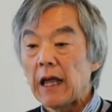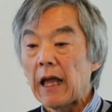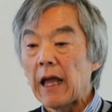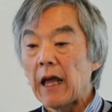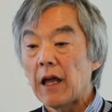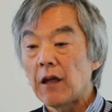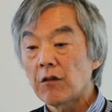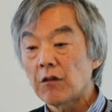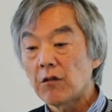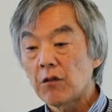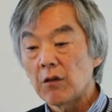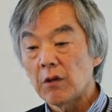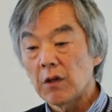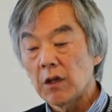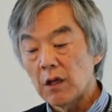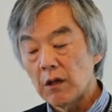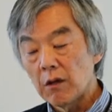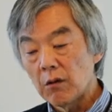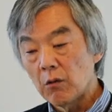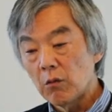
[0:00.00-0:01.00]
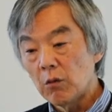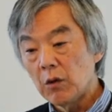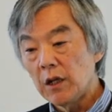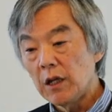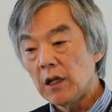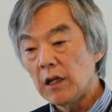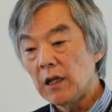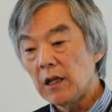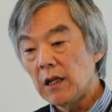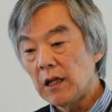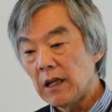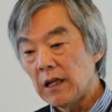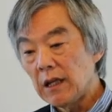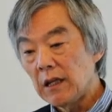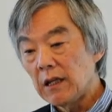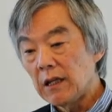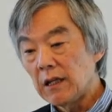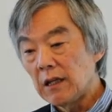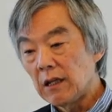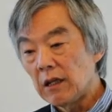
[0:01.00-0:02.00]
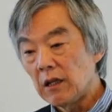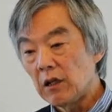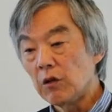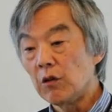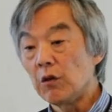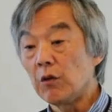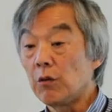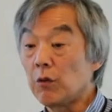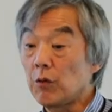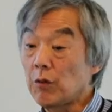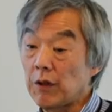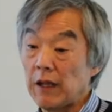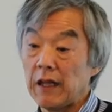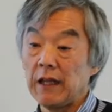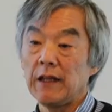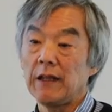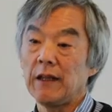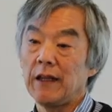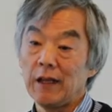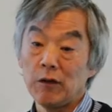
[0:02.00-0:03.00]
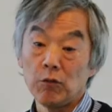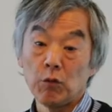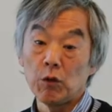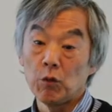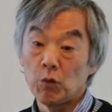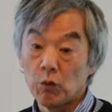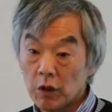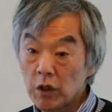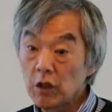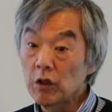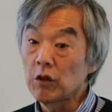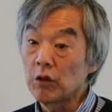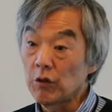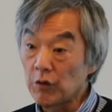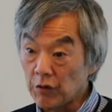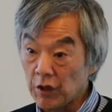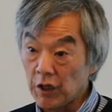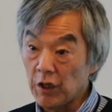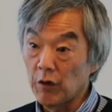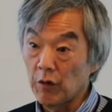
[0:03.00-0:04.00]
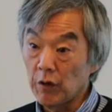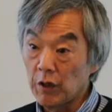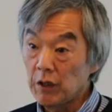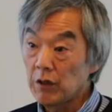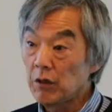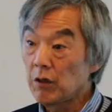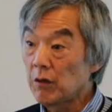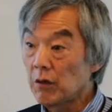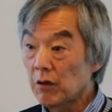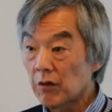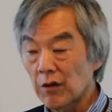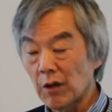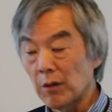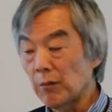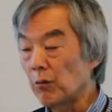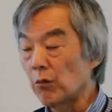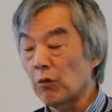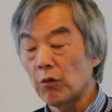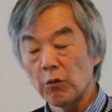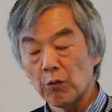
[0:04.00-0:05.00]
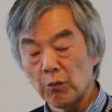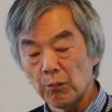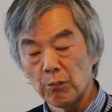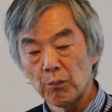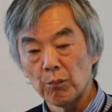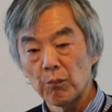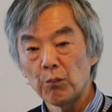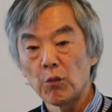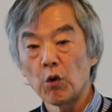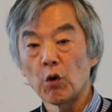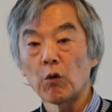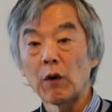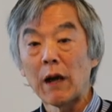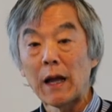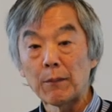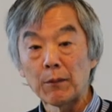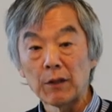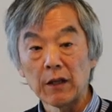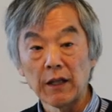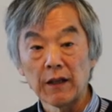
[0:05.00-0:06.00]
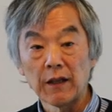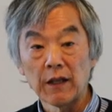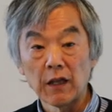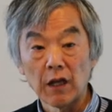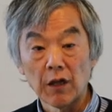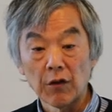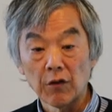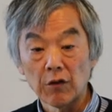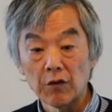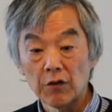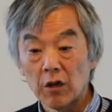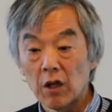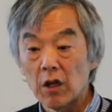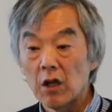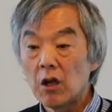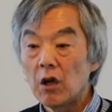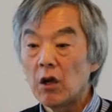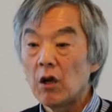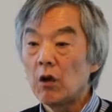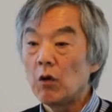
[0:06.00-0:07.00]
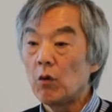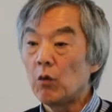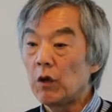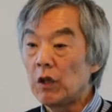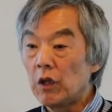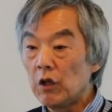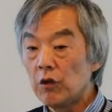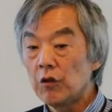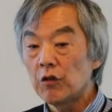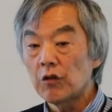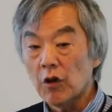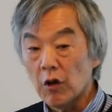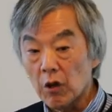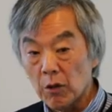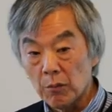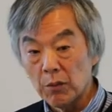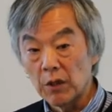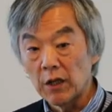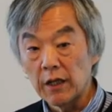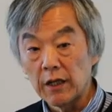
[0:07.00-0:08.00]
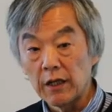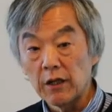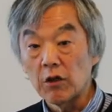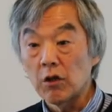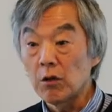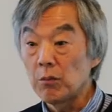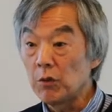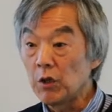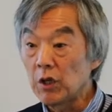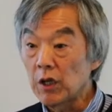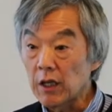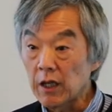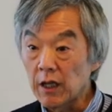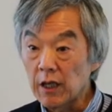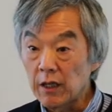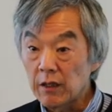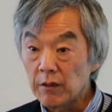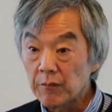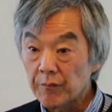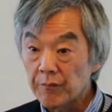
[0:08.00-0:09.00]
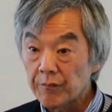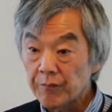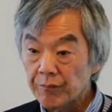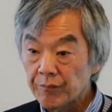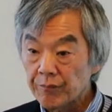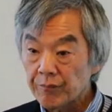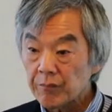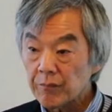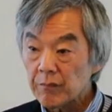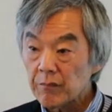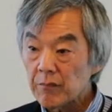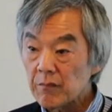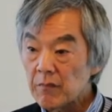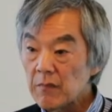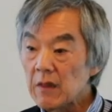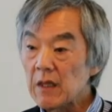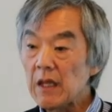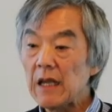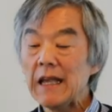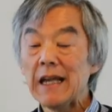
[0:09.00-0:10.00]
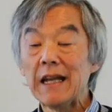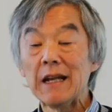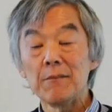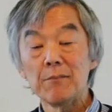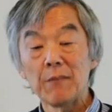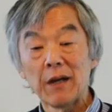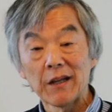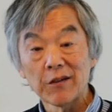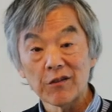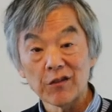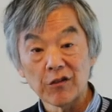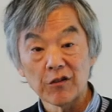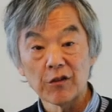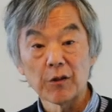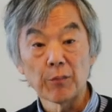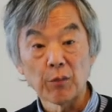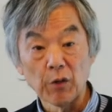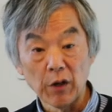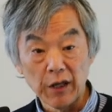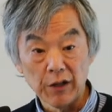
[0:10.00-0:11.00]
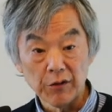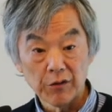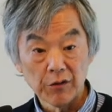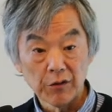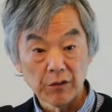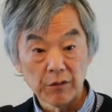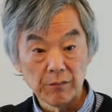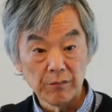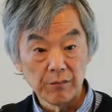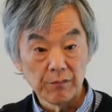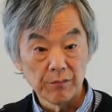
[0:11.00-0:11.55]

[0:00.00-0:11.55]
as we lose and we will lose hearing, some more rapidly than others, we lose our ability to communicate and it makes us depressed